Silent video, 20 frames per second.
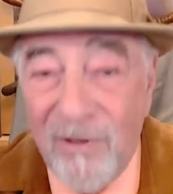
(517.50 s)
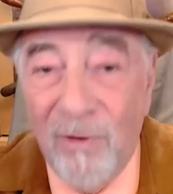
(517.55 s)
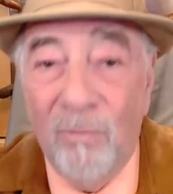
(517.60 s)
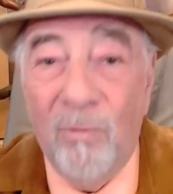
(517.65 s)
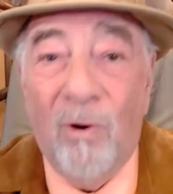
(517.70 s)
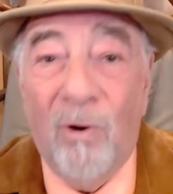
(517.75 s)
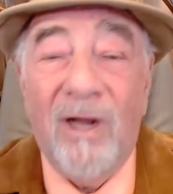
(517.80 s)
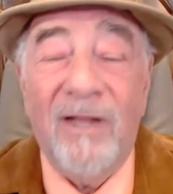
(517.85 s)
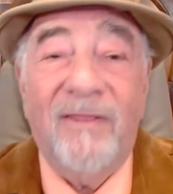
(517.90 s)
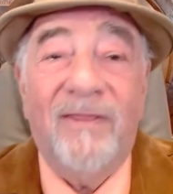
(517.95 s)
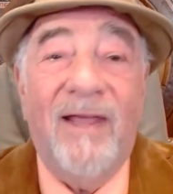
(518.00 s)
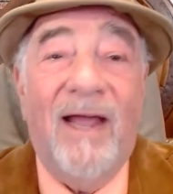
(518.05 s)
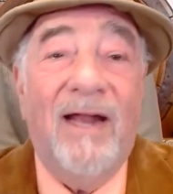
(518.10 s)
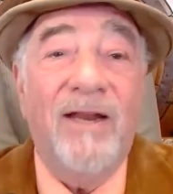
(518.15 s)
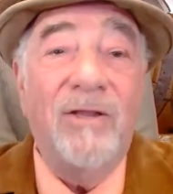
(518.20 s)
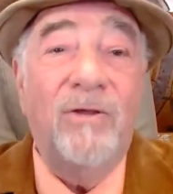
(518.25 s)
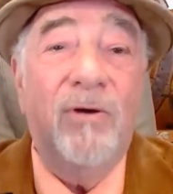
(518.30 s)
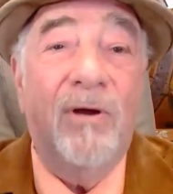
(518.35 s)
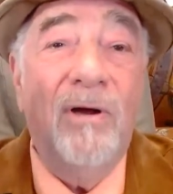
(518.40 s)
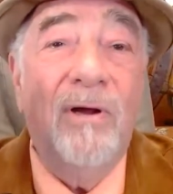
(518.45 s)
you want
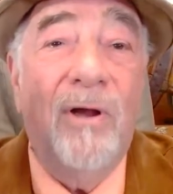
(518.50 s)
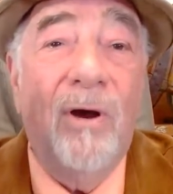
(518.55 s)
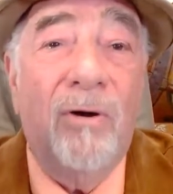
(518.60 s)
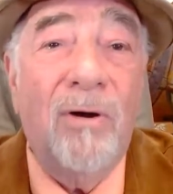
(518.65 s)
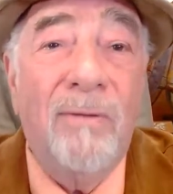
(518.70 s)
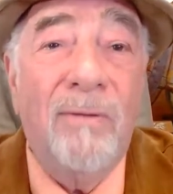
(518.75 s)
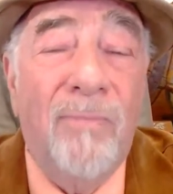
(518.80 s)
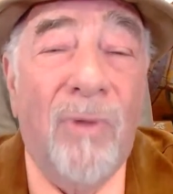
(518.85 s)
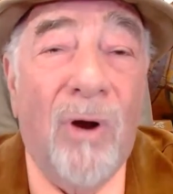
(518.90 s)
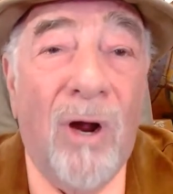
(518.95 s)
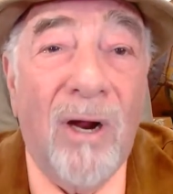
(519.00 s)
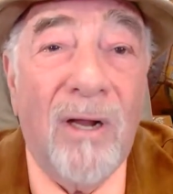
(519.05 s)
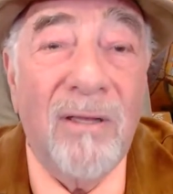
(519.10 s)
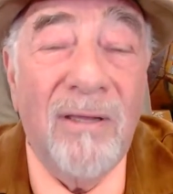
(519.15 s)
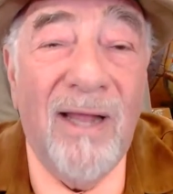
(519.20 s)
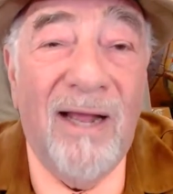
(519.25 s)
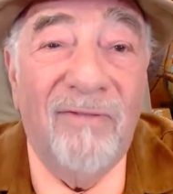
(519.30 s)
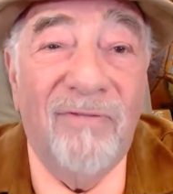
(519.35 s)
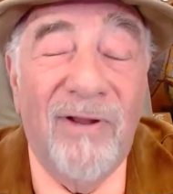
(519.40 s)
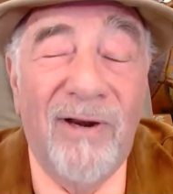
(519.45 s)
that, you can go to Mark
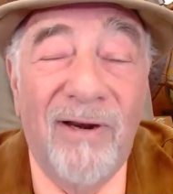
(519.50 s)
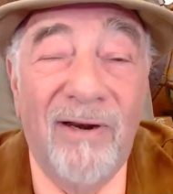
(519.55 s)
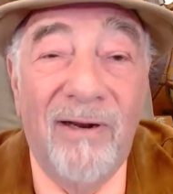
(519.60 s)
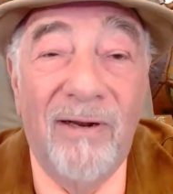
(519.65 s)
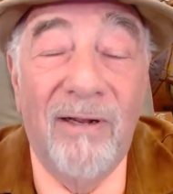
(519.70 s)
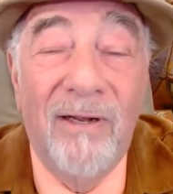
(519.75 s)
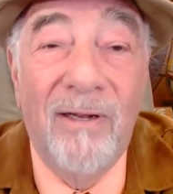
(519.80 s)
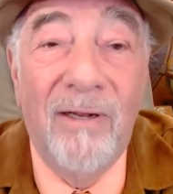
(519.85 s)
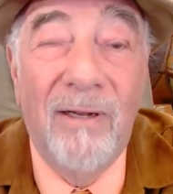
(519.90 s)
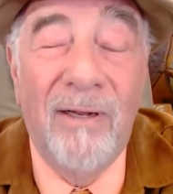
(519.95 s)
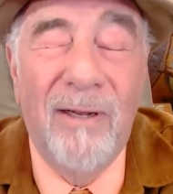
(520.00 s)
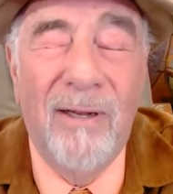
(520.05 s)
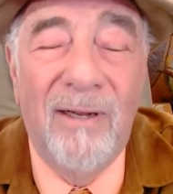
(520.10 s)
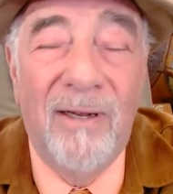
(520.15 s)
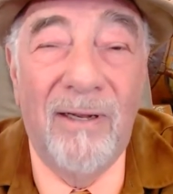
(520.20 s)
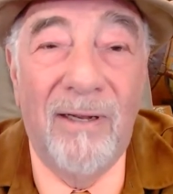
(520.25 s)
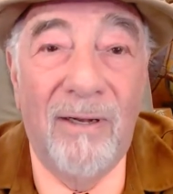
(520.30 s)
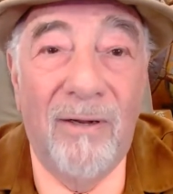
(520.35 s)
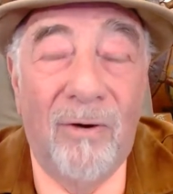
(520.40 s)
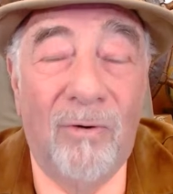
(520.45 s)
Levin
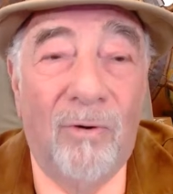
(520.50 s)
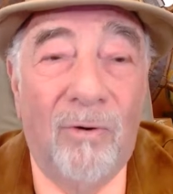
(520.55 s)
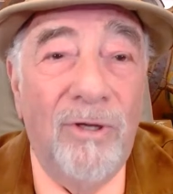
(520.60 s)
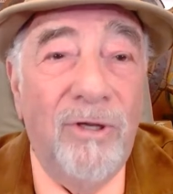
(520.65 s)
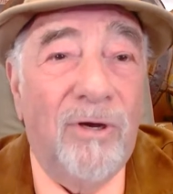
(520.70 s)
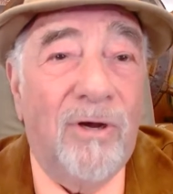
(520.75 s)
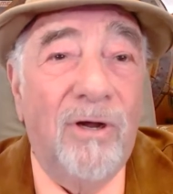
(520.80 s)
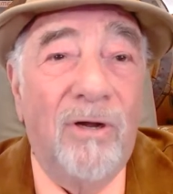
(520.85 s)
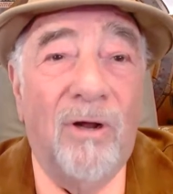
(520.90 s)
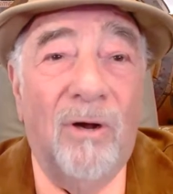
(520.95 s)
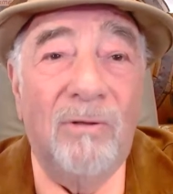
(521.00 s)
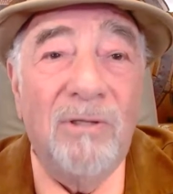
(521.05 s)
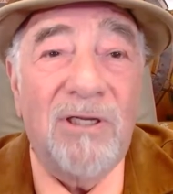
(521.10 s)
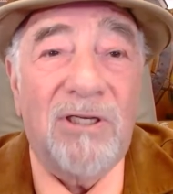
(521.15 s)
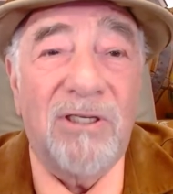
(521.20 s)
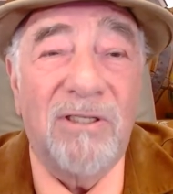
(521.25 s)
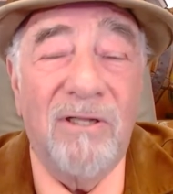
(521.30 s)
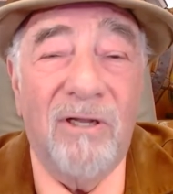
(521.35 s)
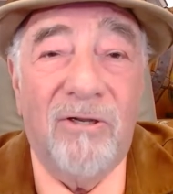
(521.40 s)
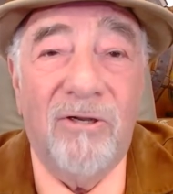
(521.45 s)
or you can go
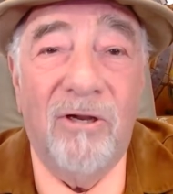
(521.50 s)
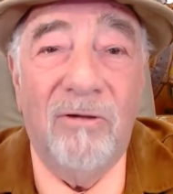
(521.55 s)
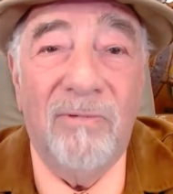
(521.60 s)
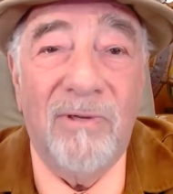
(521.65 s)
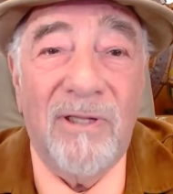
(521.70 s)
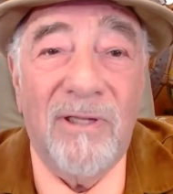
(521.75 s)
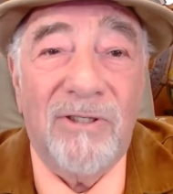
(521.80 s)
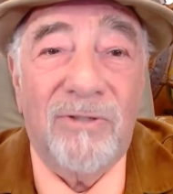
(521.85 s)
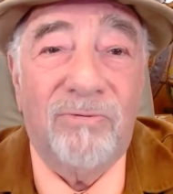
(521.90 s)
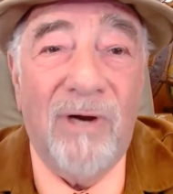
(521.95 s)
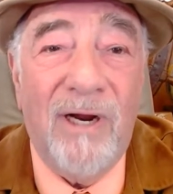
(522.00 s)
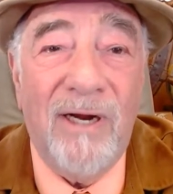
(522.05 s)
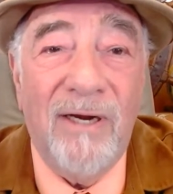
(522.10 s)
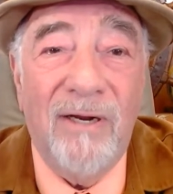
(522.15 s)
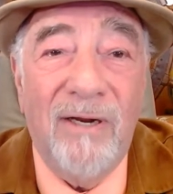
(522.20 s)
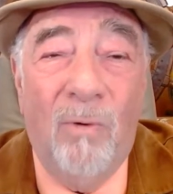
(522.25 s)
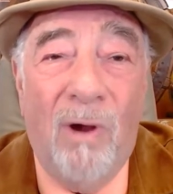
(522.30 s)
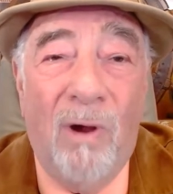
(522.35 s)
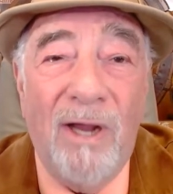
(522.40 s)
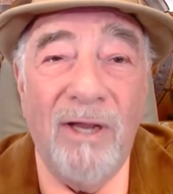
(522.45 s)
listen to Cumulus
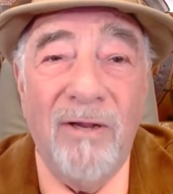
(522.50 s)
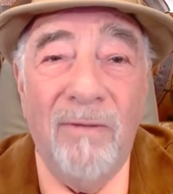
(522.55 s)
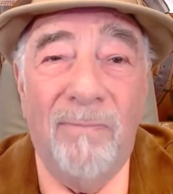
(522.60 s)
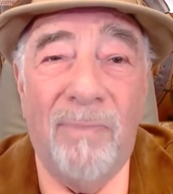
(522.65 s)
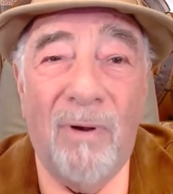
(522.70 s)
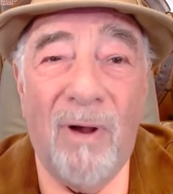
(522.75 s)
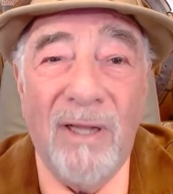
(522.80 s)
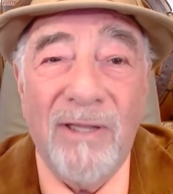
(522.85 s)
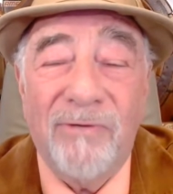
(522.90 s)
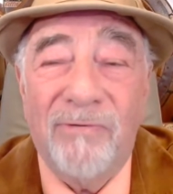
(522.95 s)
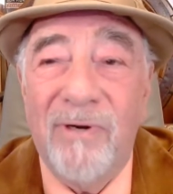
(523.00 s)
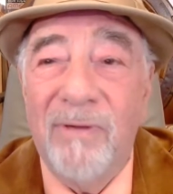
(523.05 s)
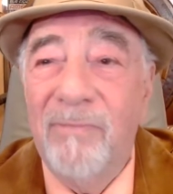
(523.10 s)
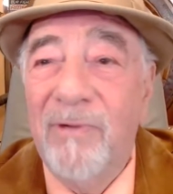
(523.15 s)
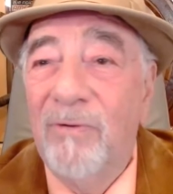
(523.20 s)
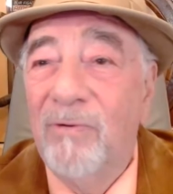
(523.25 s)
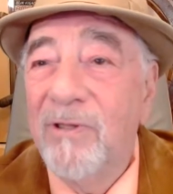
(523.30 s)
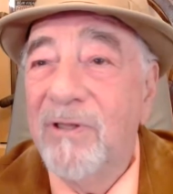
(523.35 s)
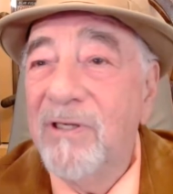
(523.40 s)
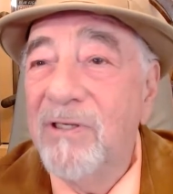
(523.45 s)
Radio. Why are you bothering
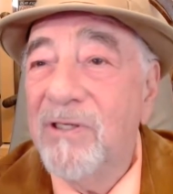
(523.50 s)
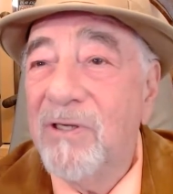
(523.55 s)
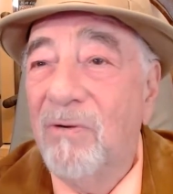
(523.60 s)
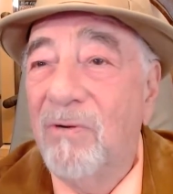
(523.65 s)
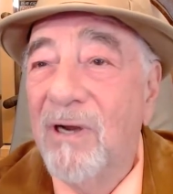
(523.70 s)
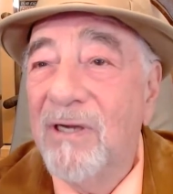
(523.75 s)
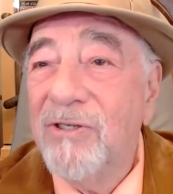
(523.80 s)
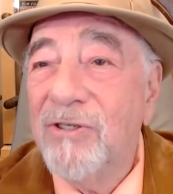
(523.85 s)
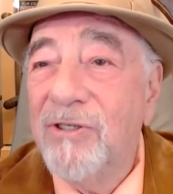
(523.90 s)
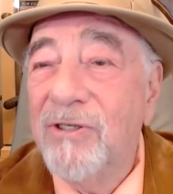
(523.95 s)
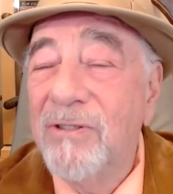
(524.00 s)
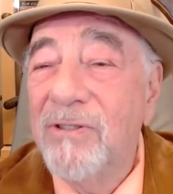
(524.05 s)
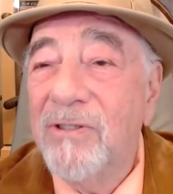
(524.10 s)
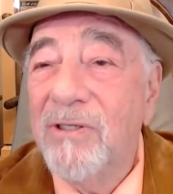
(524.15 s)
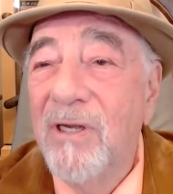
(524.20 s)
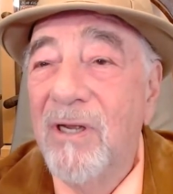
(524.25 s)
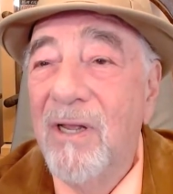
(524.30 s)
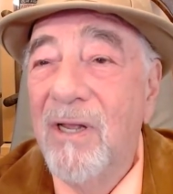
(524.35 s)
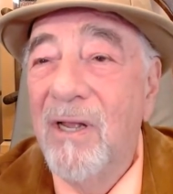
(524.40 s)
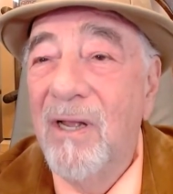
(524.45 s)
me with these
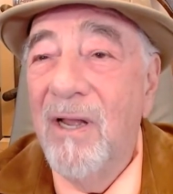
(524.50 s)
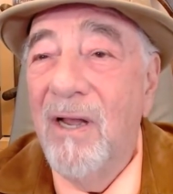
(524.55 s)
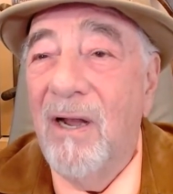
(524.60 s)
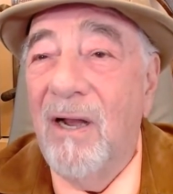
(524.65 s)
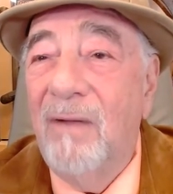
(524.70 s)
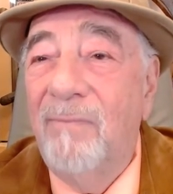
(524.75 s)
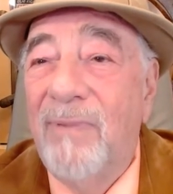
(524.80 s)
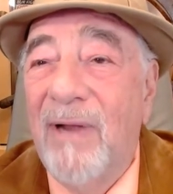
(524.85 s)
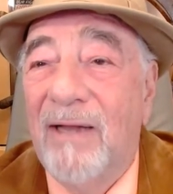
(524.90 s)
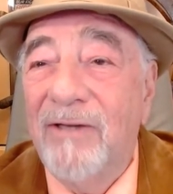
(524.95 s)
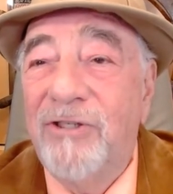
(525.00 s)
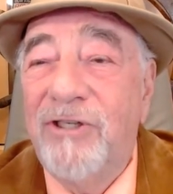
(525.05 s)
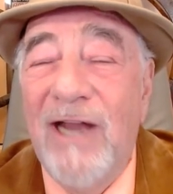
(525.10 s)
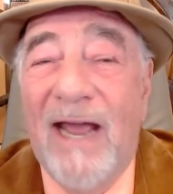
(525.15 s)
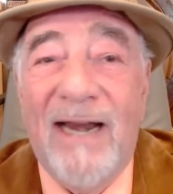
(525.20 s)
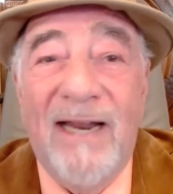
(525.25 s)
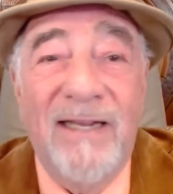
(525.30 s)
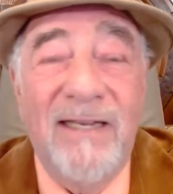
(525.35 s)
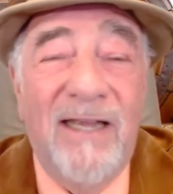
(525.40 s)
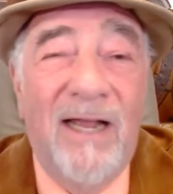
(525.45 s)
questions about
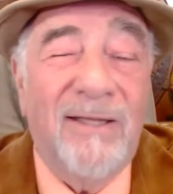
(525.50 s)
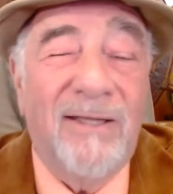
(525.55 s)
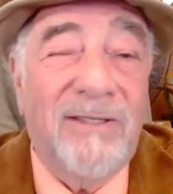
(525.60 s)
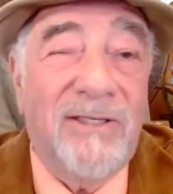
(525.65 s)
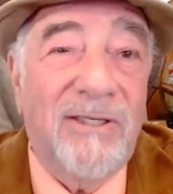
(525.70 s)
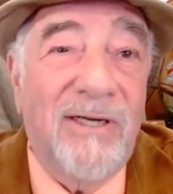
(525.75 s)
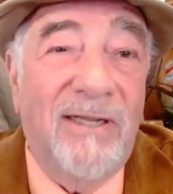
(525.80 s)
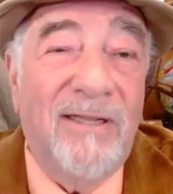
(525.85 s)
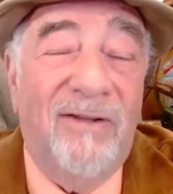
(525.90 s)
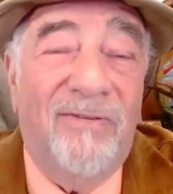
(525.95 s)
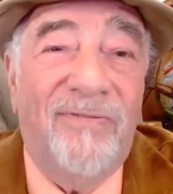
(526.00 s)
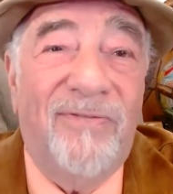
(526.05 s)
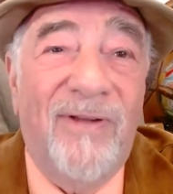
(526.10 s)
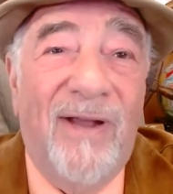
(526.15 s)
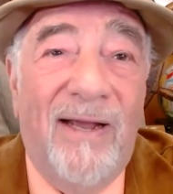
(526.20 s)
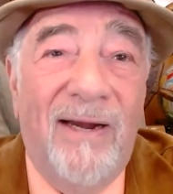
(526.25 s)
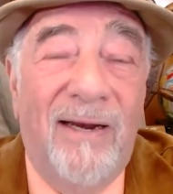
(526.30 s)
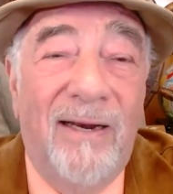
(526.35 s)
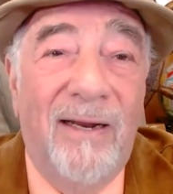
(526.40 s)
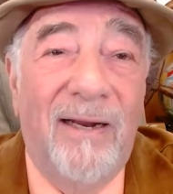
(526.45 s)
Janet Yellen and the
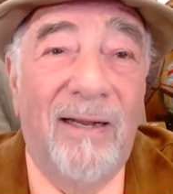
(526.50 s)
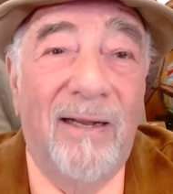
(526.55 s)
Fed?